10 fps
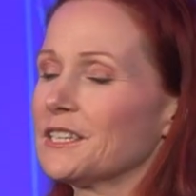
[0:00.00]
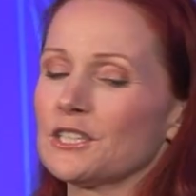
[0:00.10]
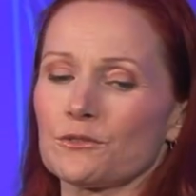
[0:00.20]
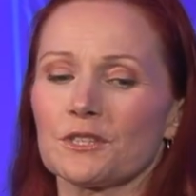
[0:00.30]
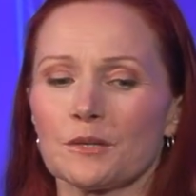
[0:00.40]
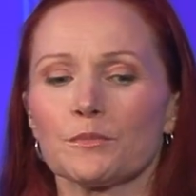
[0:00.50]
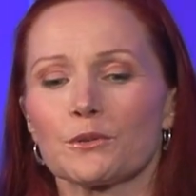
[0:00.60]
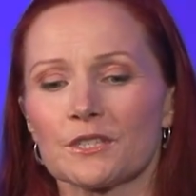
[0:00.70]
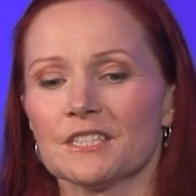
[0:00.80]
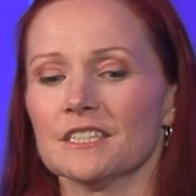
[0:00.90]
is really
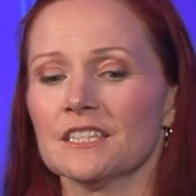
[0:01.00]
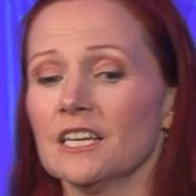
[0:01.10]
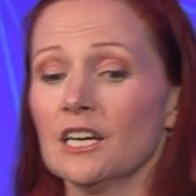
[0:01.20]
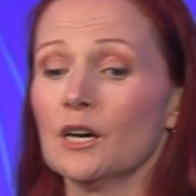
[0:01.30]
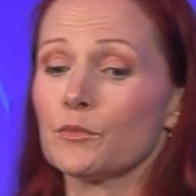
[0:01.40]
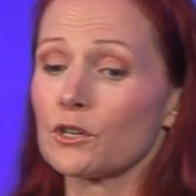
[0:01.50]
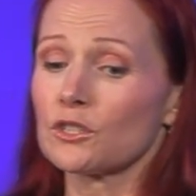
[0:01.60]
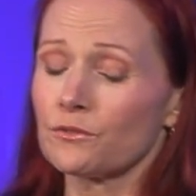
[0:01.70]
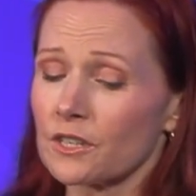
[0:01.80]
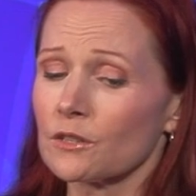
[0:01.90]
important. They're also
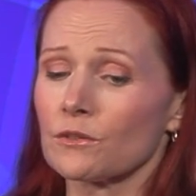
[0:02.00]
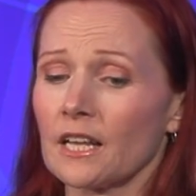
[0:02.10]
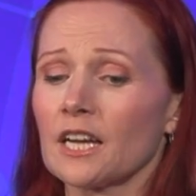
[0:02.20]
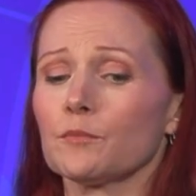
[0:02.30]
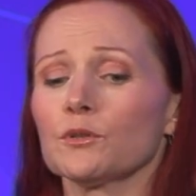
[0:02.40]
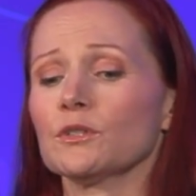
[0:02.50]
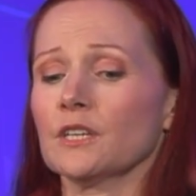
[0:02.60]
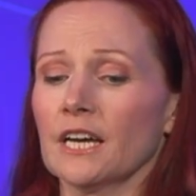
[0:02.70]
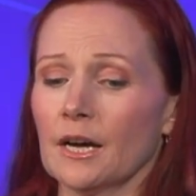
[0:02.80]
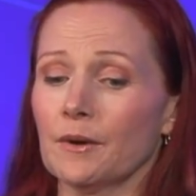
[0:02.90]
fairly reliable
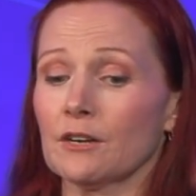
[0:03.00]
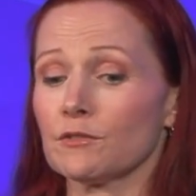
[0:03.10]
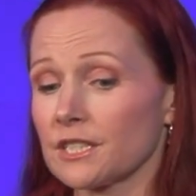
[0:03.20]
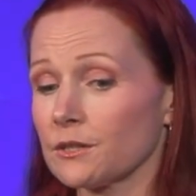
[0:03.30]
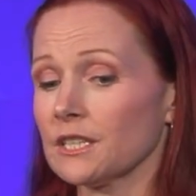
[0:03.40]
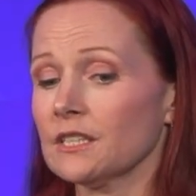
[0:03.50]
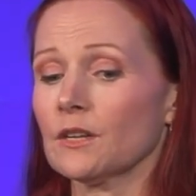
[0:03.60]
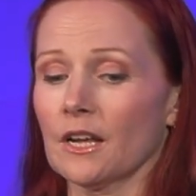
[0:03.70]
and resilient.